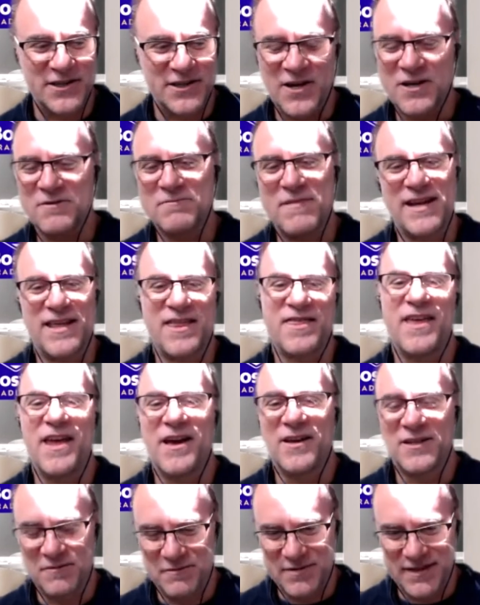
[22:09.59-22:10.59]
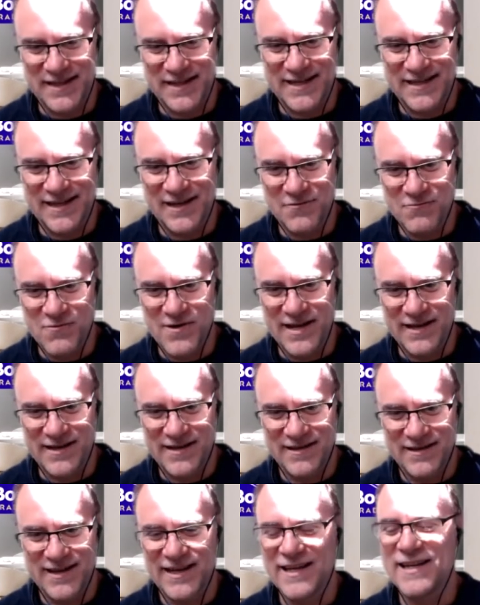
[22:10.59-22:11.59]
I could make a thousand percent in a week,
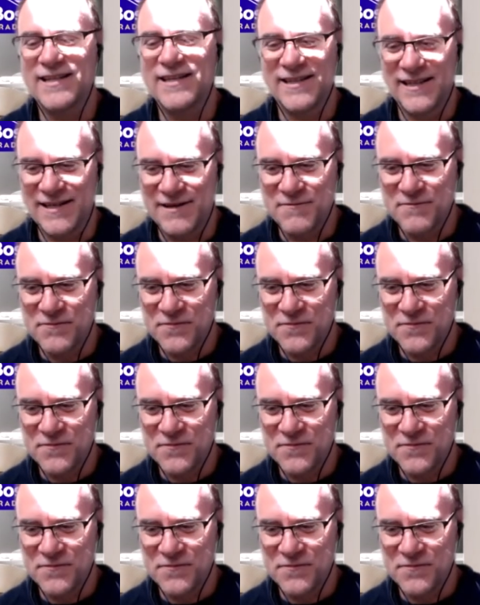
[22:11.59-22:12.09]
easy.